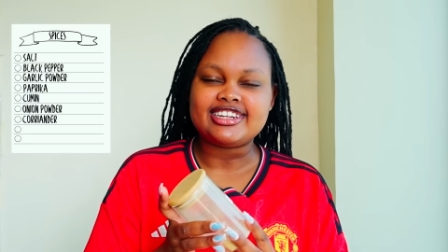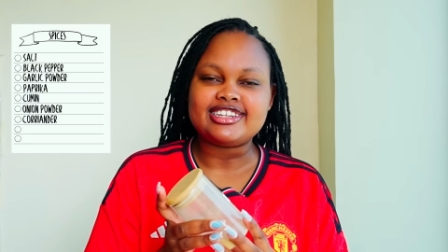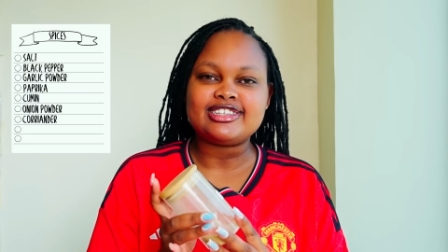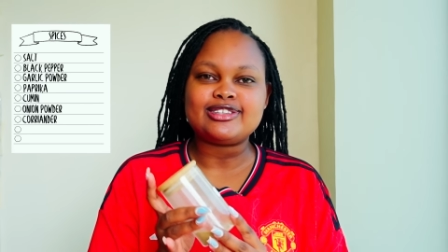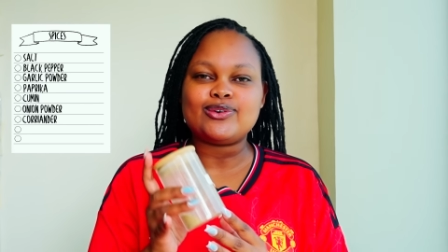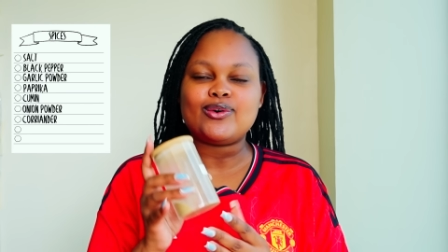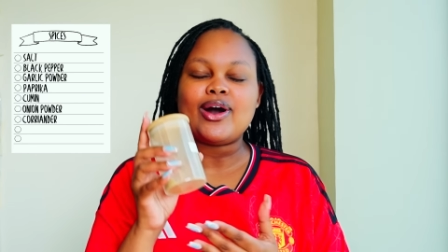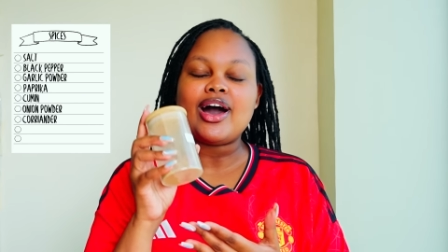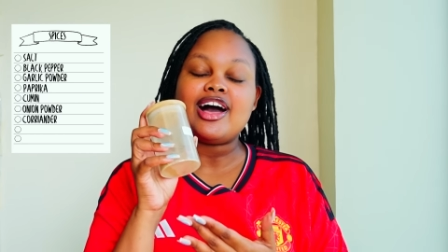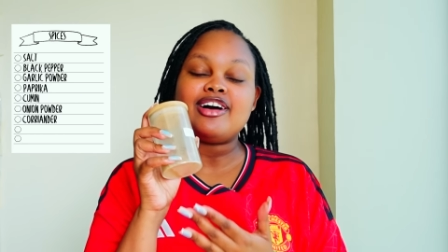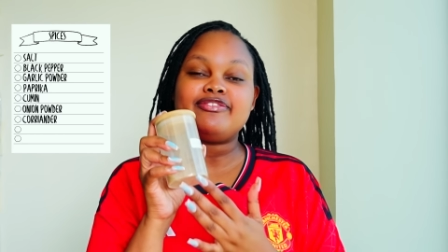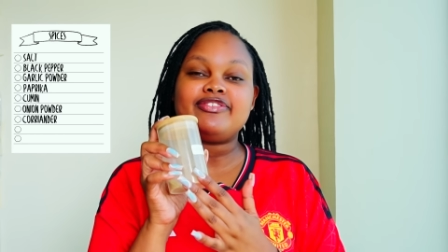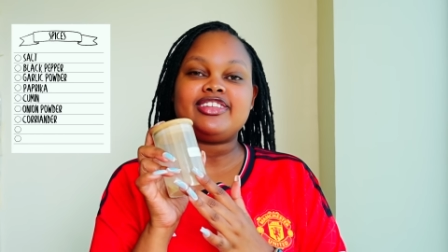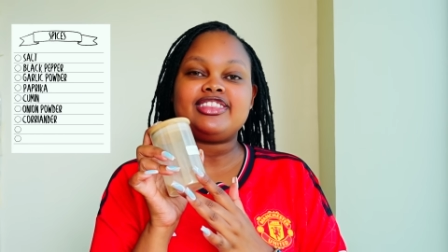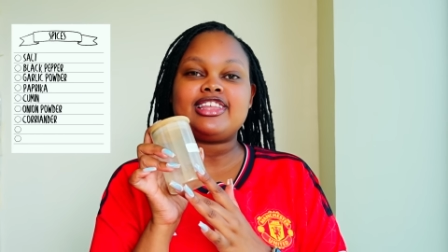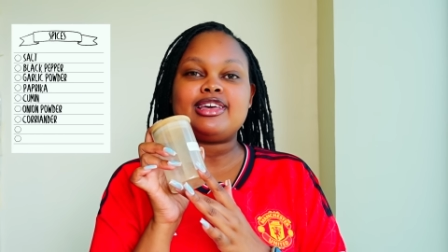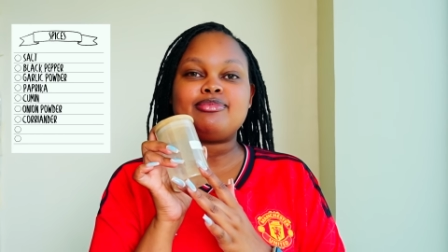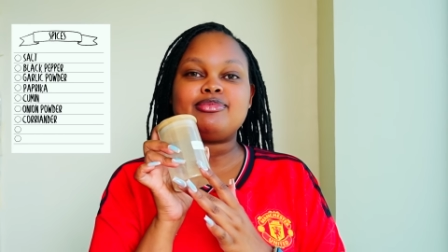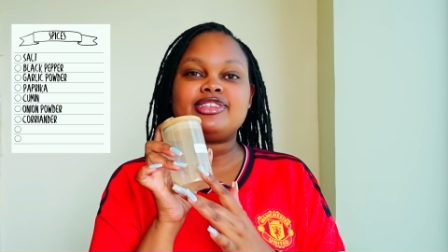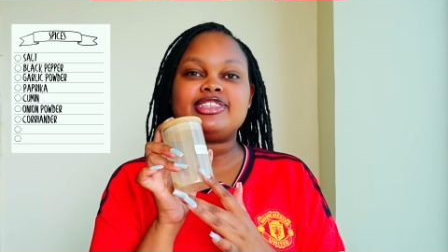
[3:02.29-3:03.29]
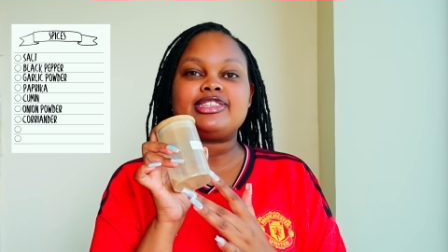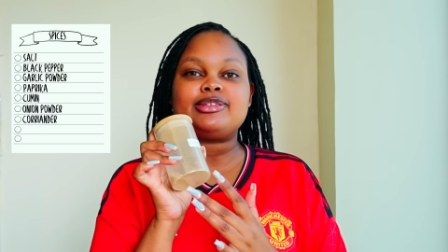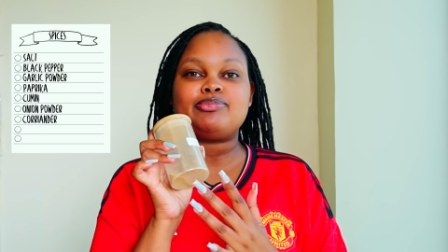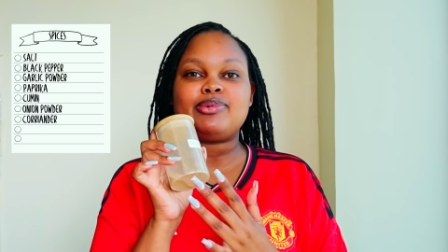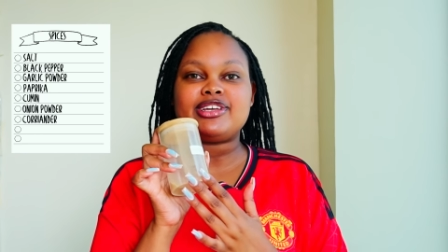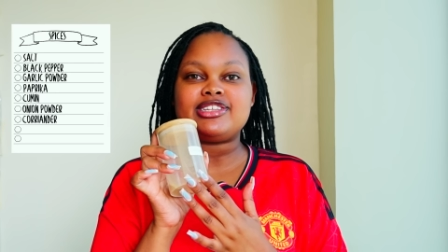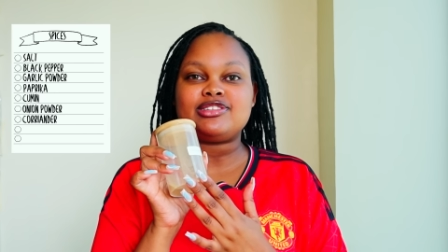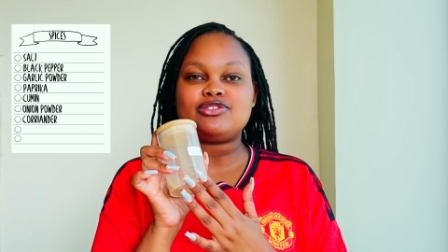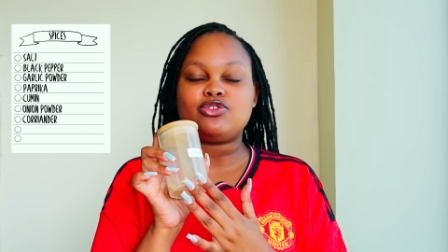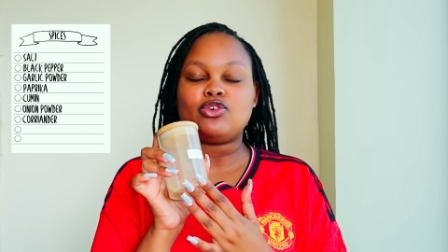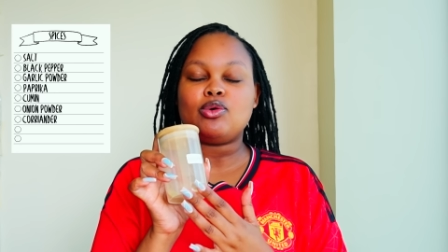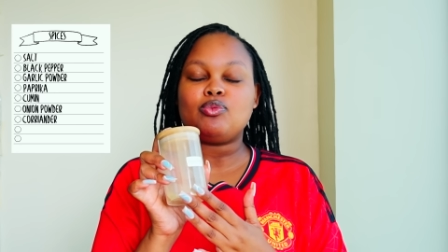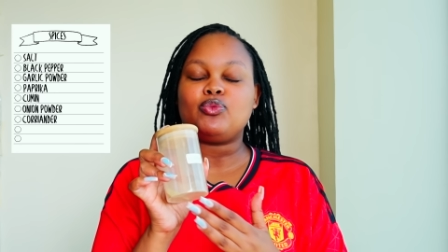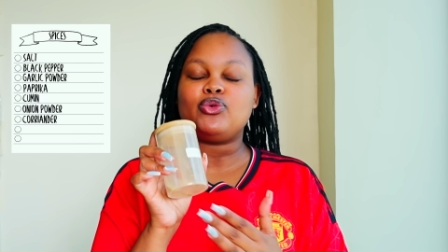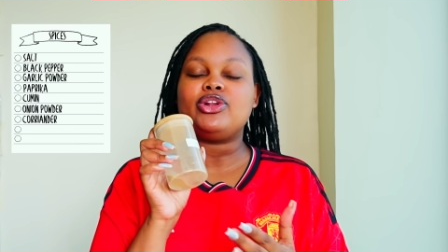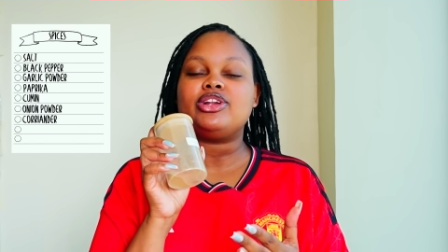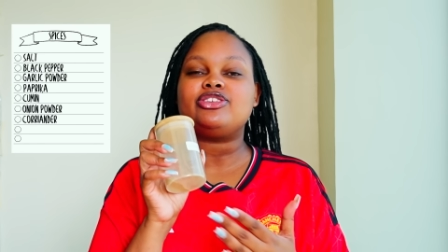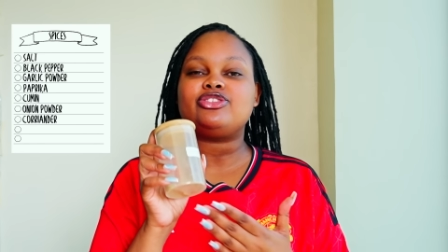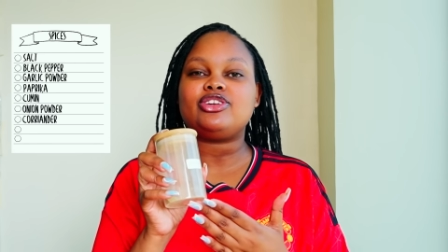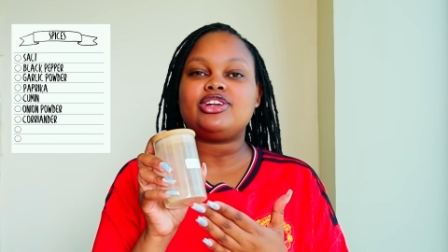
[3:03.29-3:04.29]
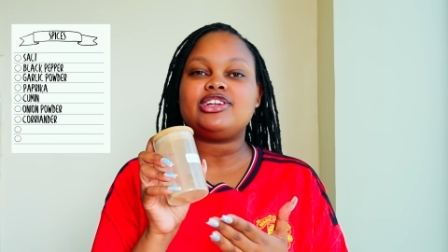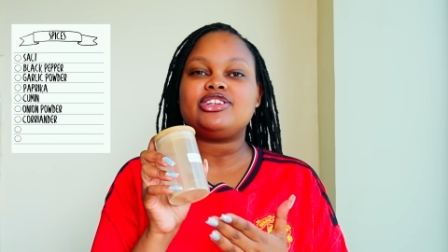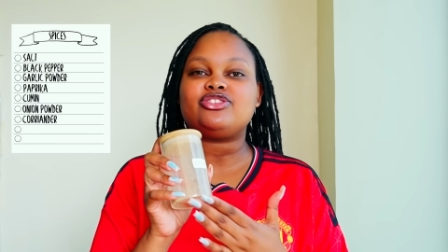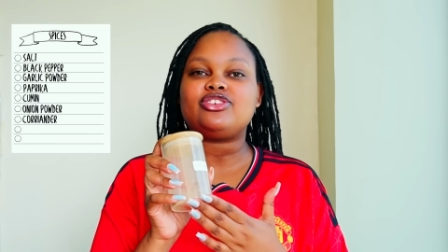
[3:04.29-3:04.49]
So having them in spice form will really,